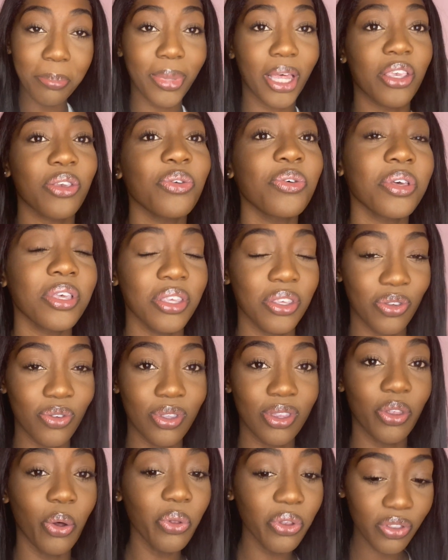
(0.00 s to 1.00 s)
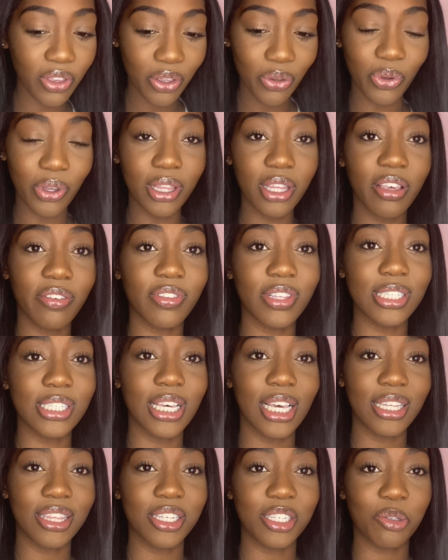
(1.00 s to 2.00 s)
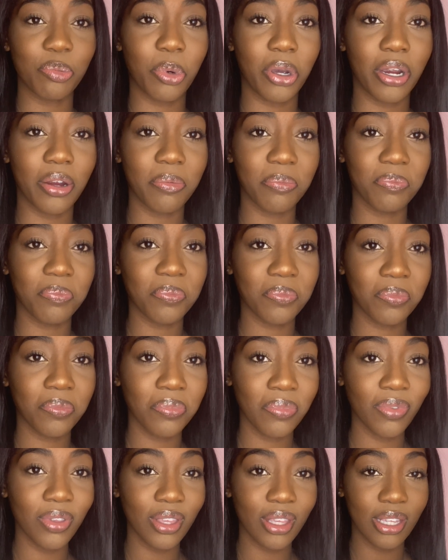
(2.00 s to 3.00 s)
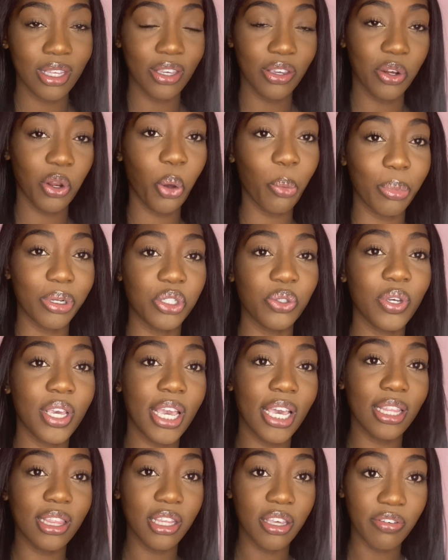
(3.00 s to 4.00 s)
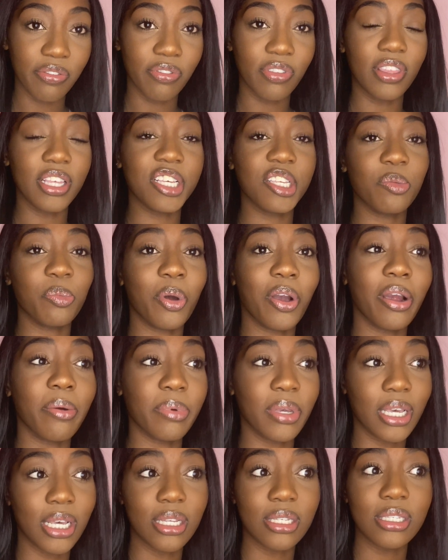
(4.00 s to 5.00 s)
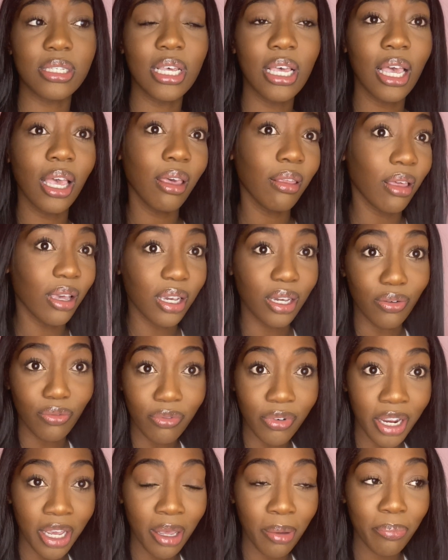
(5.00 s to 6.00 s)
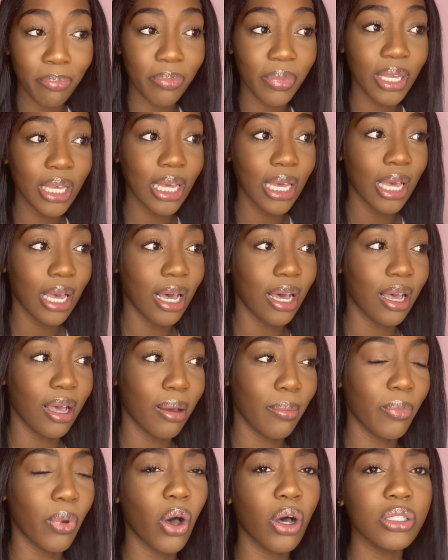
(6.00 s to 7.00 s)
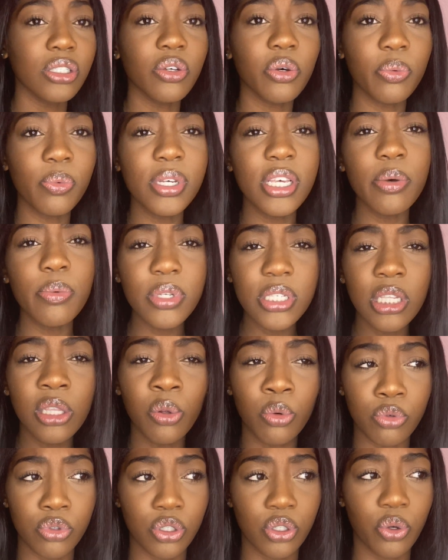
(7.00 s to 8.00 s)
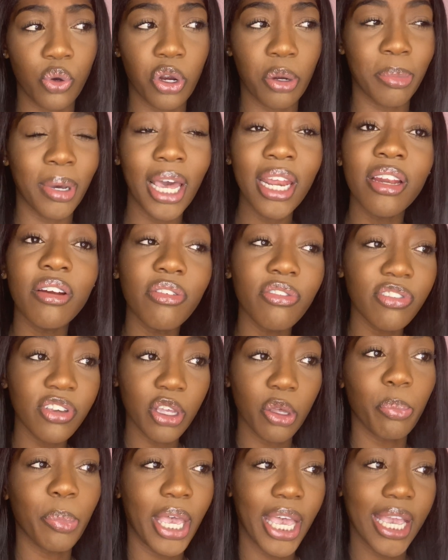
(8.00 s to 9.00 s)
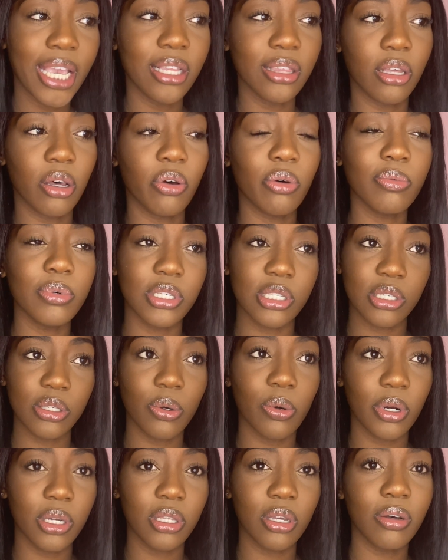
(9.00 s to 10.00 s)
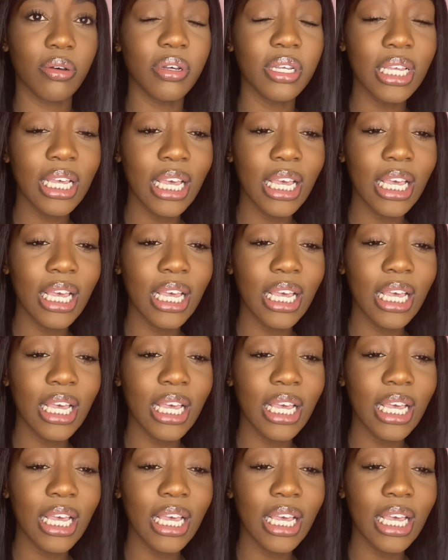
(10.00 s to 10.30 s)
Like the only thing you can lift is like this part, you know, but you can't lift this part because it can rip. Also, it was a little sore, but I didn't feel pain though. It was sore though.